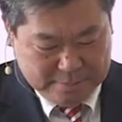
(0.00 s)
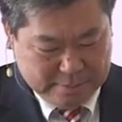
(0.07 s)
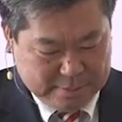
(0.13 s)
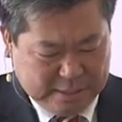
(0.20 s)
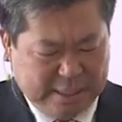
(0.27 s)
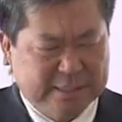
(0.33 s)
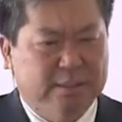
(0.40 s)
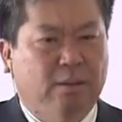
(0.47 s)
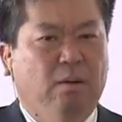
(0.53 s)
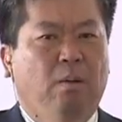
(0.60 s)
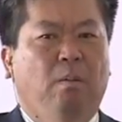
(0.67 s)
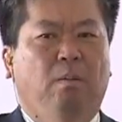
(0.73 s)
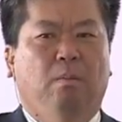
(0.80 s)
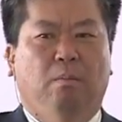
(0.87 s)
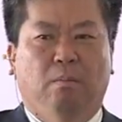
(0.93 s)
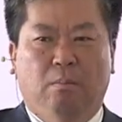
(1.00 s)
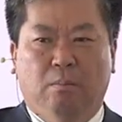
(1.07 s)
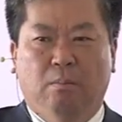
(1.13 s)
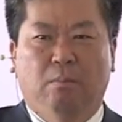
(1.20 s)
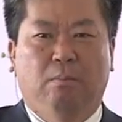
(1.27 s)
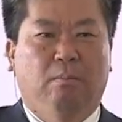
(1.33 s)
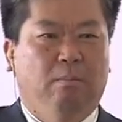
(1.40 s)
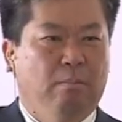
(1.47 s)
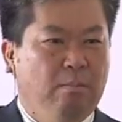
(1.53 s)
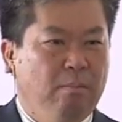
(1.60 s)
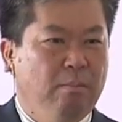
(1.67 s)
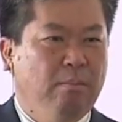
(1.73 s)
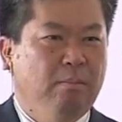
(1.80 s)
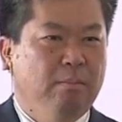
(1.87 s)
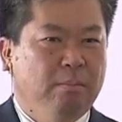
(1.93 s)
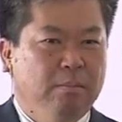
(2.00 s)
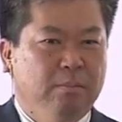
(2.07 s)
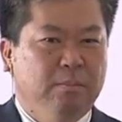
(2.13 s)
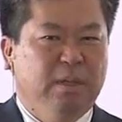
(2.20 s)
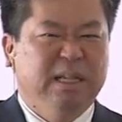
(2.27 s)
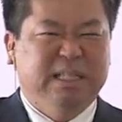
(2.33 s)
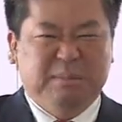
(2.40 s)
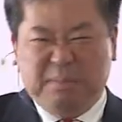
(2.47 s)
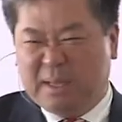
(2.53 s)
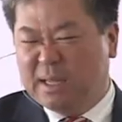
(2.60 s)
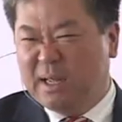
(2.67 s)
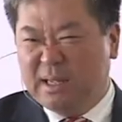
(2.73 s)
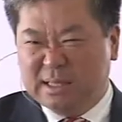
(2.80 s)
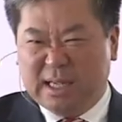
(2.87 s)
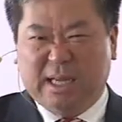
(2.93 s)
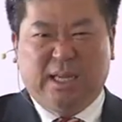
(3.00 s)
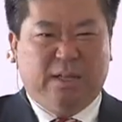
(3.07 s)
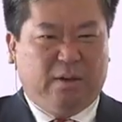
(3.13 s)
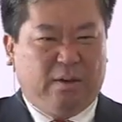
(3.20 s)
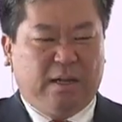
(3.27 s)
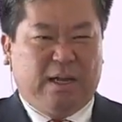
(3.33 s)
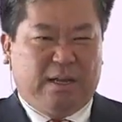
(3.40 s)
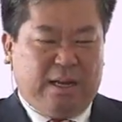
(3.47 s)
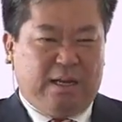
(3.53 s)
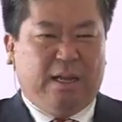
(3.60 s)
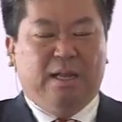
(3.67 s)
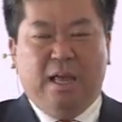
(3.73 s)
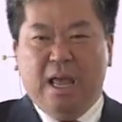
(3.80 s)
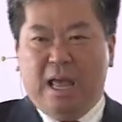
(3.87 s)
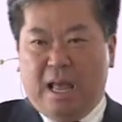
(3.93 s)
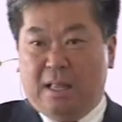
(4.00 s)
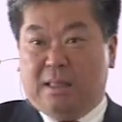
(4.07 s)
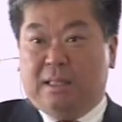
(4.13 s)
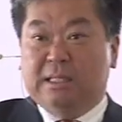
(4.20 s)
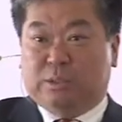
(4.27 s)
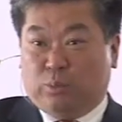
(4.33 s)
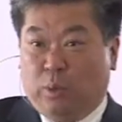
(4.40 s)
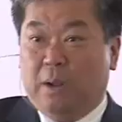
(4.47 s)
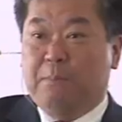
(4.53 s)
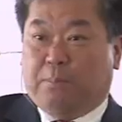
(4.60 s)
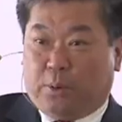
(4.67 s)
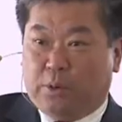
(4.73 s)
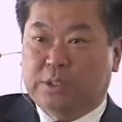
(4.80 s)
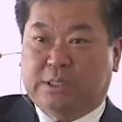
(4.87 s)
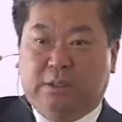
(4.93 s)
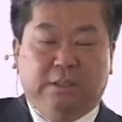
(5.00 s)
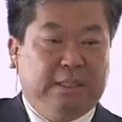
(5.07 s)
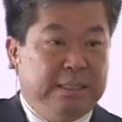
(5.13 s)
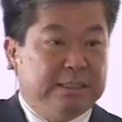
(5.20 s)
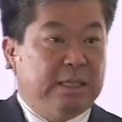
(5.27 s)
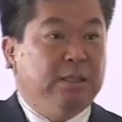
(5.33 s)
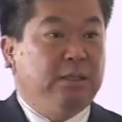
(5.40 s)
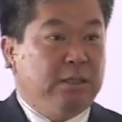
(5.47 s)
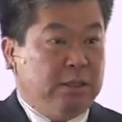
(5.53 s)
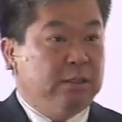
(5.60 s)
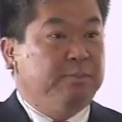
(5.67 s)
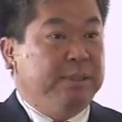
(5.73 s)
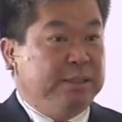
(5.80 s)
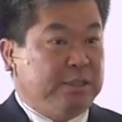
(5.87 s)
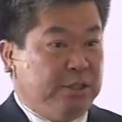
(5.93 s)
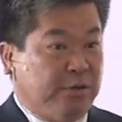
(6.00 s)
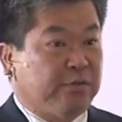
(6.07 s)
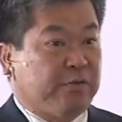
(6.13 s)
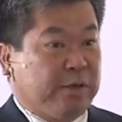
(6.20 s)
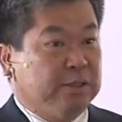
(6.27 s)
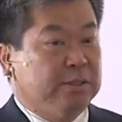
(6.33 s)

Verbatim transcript: I said, Oh, is it because, like, you know, and, and, and this one person is a little bit different.